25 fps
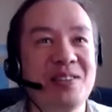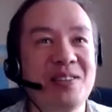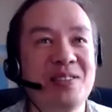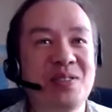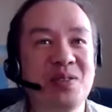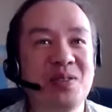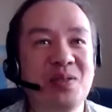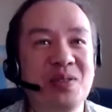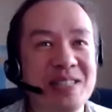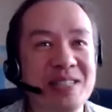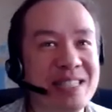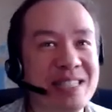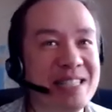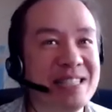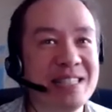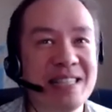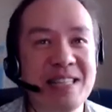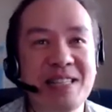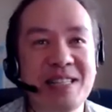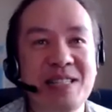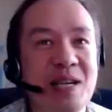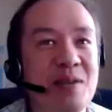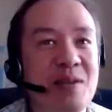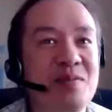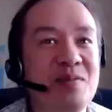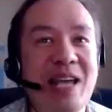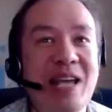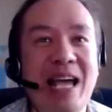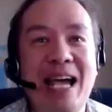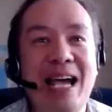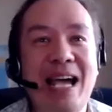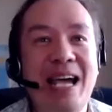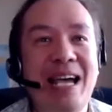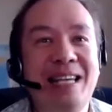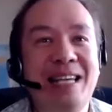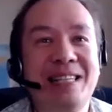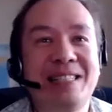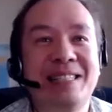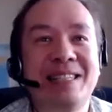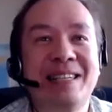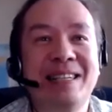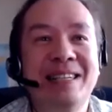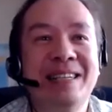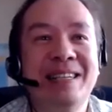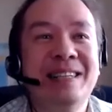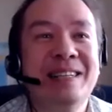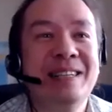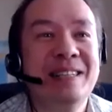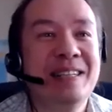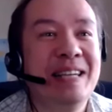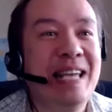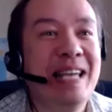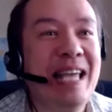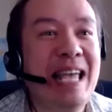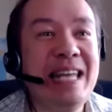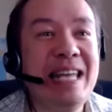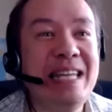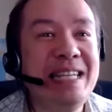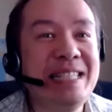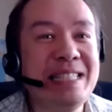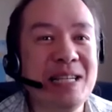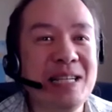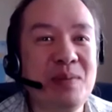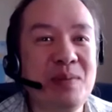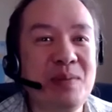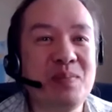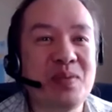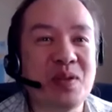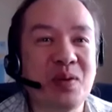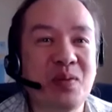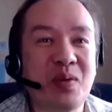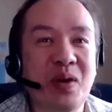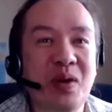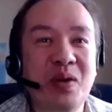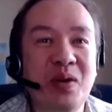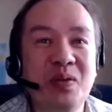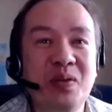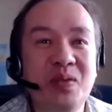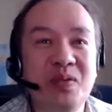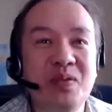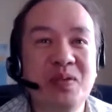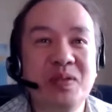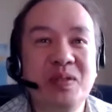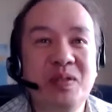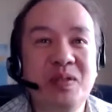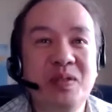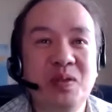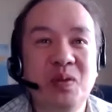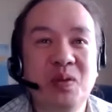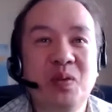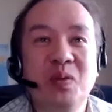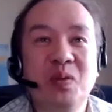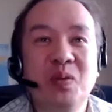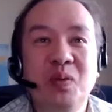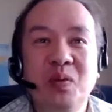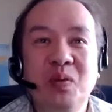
So this is the time to ask any tips around, you know,